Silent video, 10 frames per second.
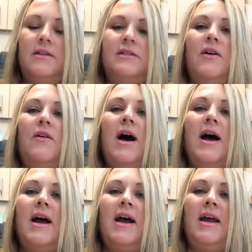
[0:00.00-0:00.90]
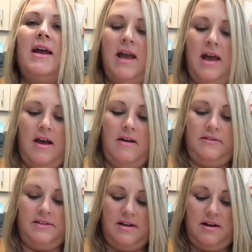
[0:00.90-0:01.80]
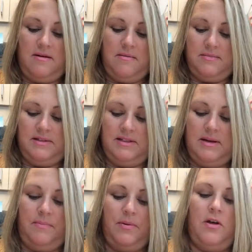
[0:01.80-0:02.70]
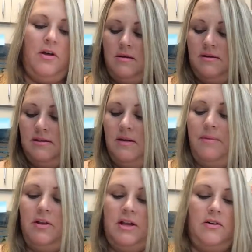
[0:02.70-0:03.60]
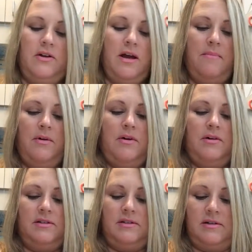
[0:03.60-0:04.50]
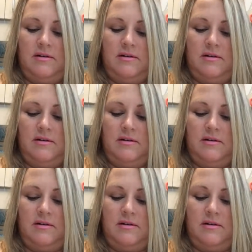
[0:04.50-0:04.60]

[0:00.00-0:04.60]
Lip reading: So I have some simple little numbers